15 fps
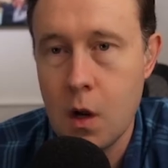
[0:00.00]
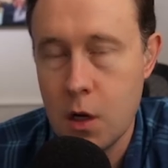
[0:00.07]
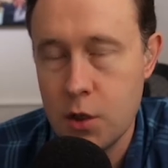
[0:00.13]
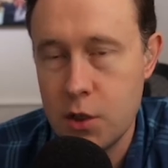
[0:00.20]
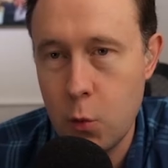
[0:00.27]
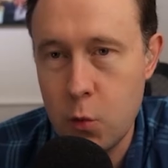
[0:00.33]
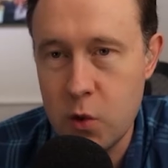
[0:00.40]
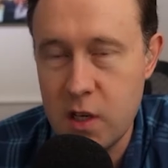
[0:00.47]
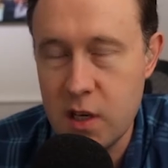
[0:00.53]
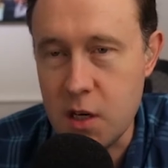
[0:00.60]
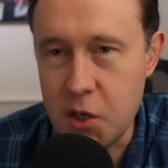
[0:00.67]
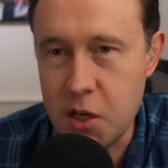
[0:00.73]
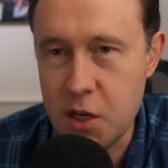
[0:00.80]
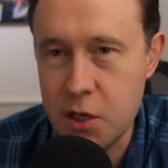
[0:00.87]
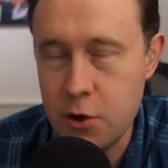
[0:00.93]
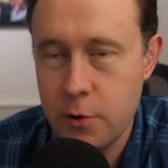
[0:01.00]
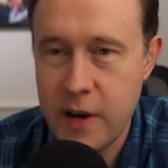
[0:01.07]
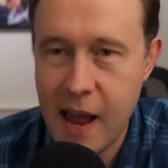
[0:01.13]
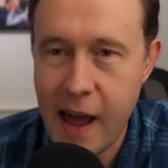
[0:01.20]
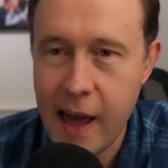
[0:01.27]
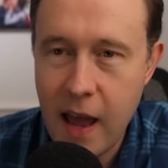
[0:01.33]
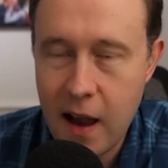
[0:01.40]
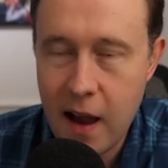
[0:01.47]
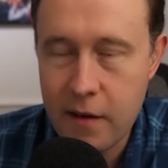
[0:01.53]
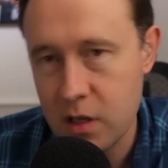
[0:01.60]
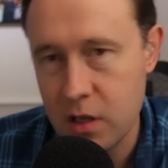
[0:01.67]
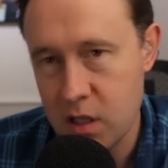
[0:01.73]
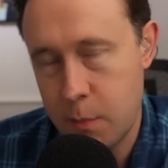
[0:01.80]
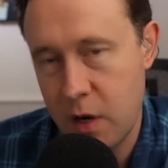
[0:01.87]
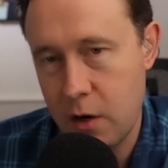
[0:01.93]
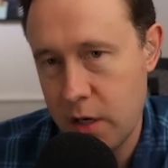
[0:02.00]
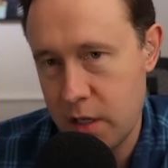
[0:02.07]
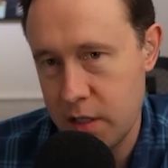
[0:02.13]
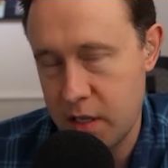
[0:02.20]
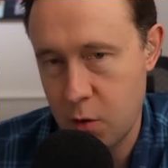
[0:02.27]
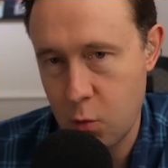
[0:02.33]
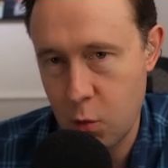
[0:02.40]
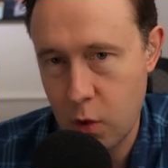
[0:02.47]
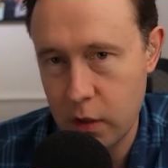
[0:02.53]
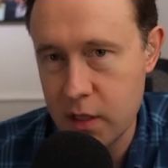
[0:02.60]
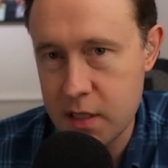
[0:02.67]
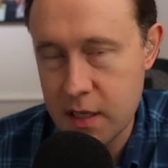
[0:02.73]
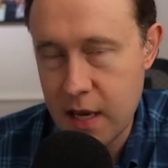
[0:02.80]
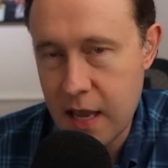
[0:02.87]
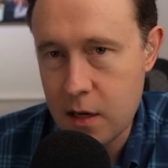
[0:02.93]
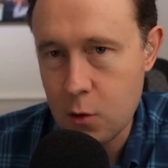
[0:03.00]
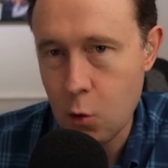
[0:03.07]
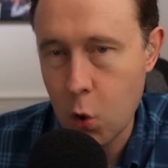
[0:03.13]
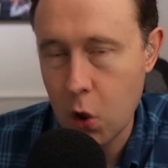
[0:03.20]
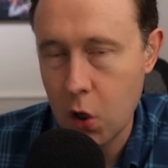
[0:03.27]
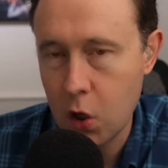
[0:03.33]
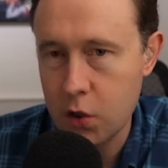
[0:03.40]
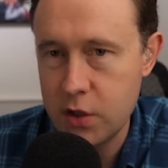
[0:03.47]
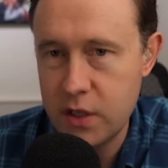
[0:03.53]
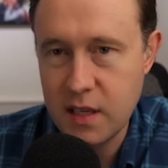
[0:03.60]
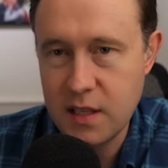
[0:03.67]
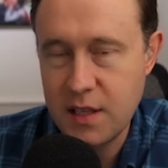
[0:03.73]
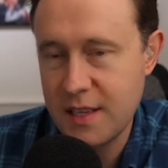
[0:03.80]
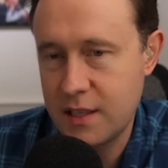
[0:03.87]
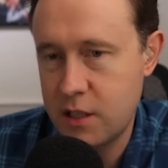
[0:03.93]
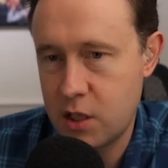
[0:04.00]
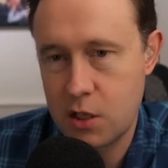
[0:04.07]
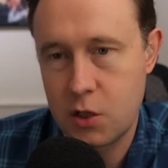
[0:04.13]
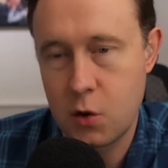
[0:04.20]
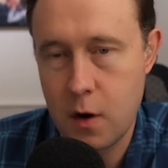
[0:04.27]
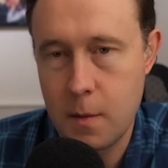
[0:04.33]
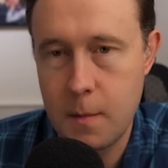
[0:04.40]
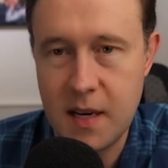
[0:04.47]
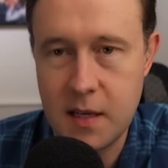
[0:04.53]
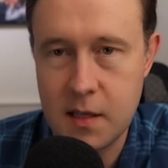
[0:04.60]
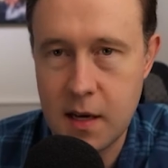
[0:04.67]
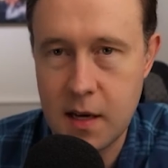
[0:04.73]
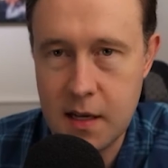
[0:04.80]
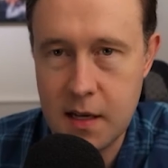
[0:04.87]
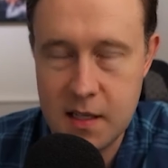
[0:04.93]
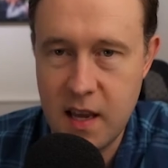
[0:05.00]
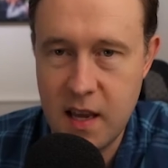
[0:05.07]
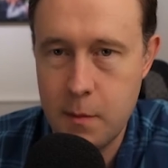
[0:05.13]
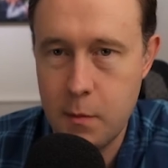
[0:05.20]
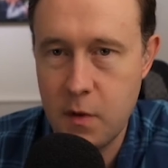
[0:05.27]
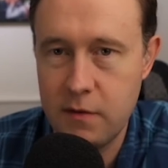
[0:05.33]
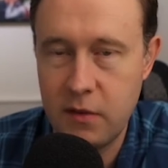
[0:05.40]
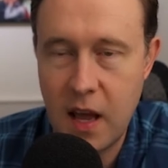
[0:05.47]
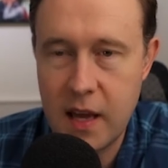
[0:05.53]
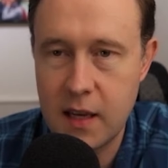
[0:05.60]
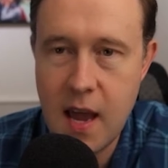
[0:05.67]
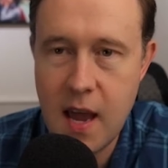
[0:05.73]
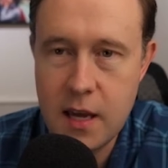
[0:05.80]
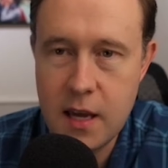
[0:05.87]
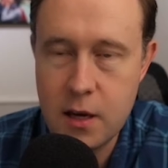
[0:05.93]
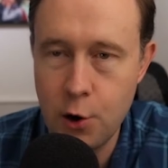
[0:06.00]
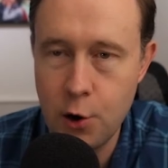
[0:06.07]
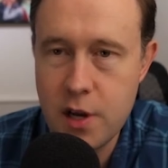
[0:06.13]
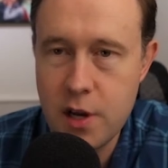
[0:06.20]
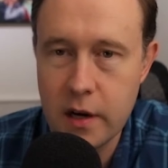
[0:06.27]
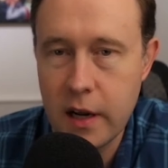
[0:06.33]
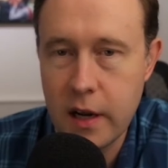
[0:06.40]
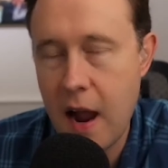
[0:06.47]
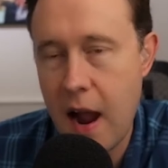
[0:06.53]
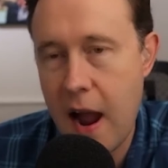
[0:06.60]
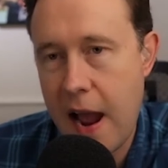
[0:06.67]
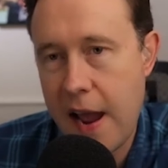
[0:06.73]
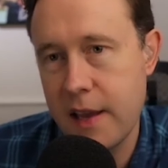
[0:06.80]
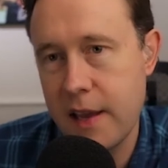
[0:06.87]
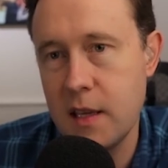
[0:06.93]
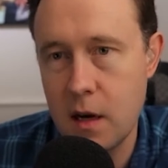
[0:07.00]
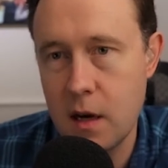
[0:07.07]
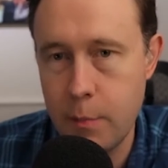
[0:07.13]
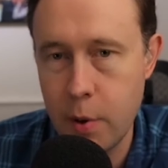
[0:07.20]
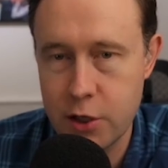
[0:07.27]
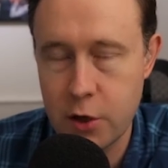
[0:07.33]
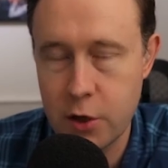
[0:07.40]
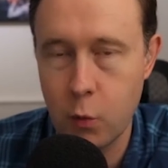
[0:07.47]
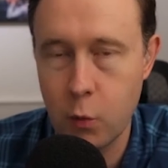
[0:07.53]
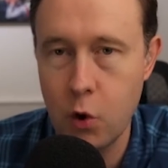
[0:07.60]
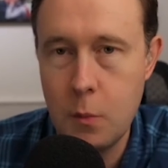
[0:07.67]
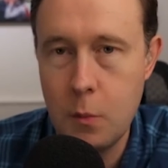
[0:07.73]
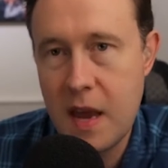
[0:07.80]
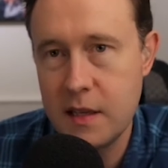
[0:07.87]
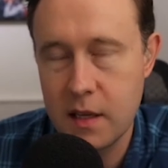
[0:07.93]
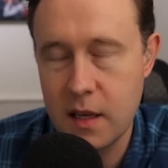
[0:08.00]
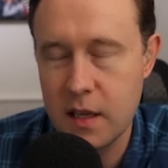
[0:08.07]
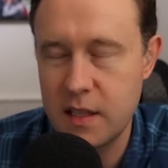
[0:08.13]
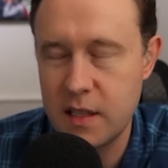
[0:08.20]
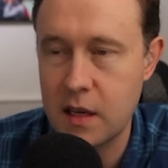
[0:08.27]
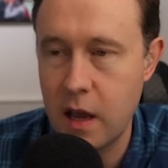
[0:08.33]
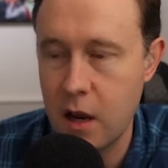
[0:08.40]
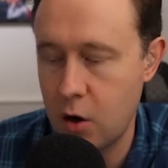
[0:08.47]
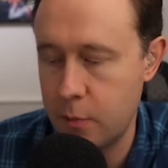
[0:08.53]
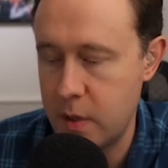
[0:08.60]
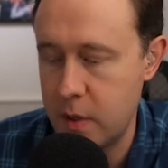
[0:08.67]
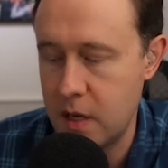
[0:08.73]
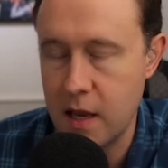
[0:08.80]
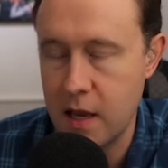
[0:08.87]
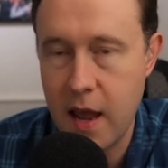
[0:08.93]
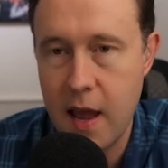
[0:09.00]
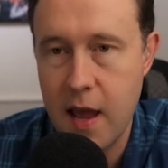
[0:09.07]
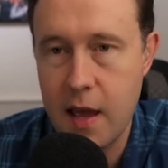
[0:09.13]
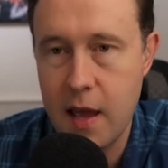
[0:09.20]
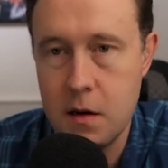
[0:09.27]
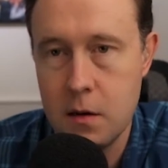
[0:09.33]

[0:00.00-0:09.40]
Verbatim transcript: So did did your dad have experience in real estate or did this just sort of make sense to him of like, hey, you're a young guy, get a bunch of roommates, it's going to help you get ahead?